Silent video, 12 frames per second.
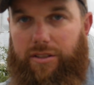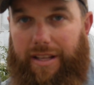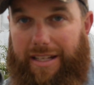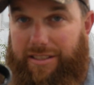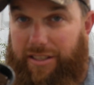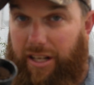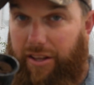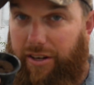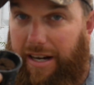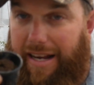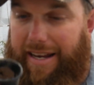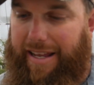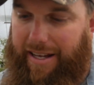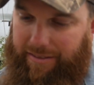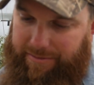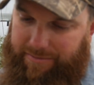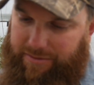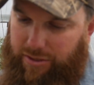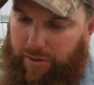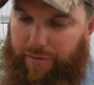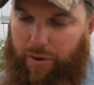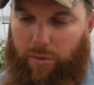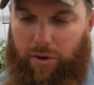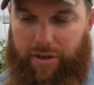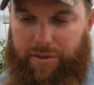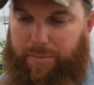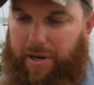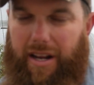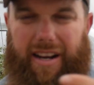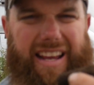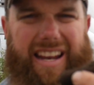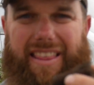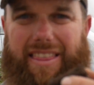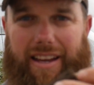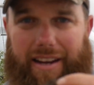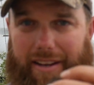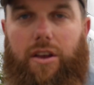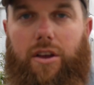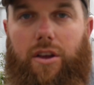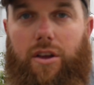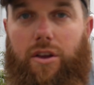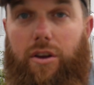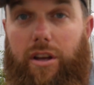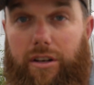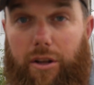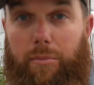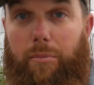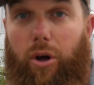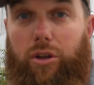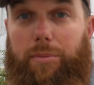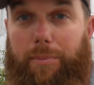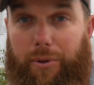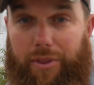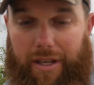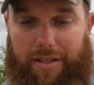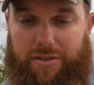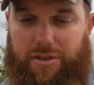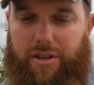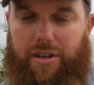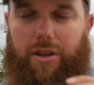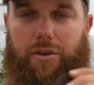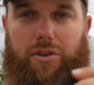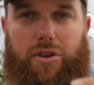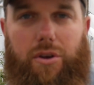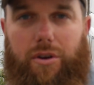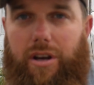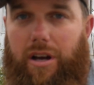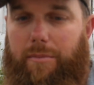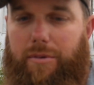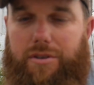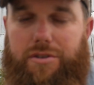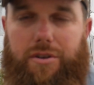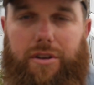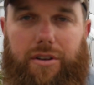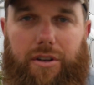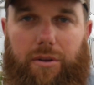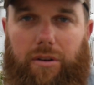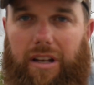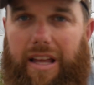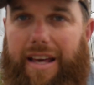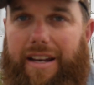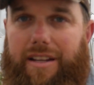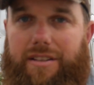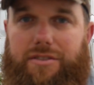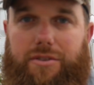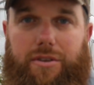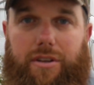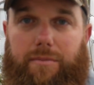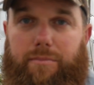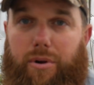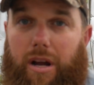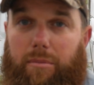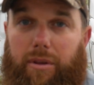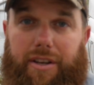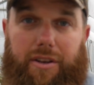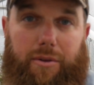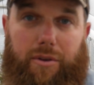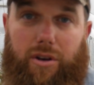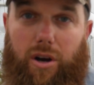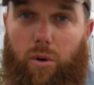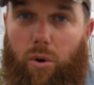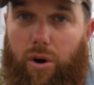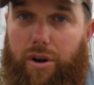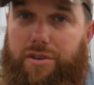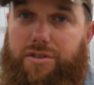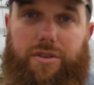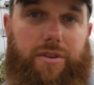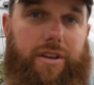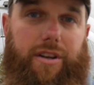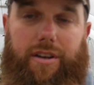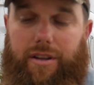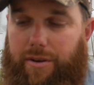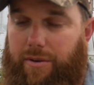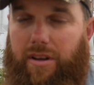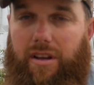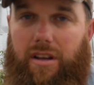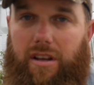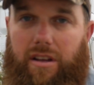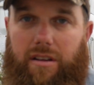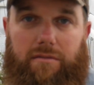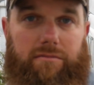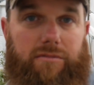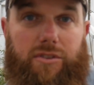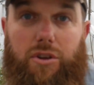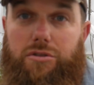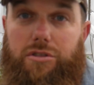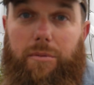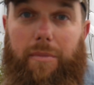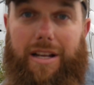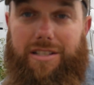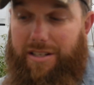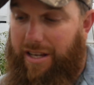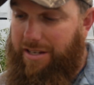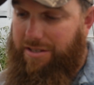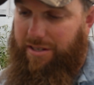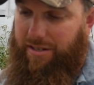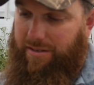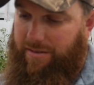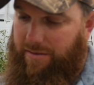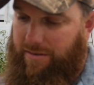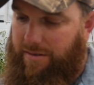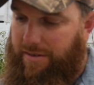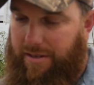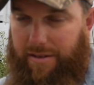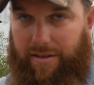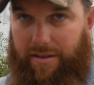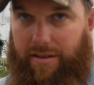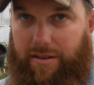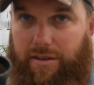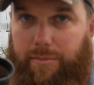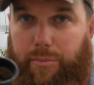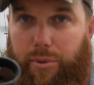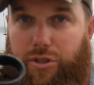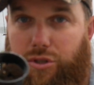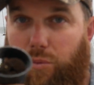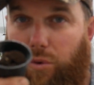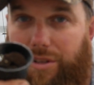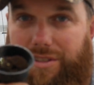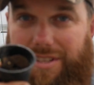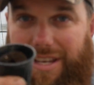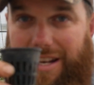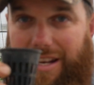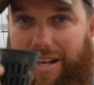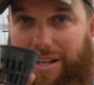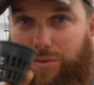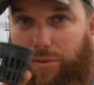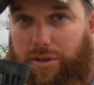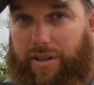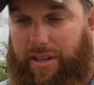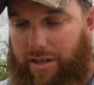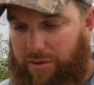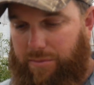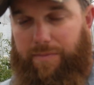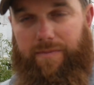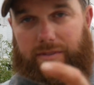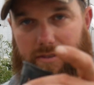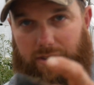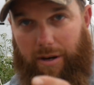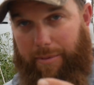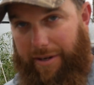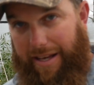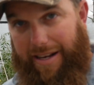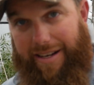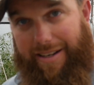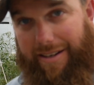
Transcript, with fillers: that's another idea so if you're wanting to sprout anything you can do multiple things you can do cucumbers you can do lettuce you could probably do gourds you could do use your imagination put you one seed in each one of those drop it down in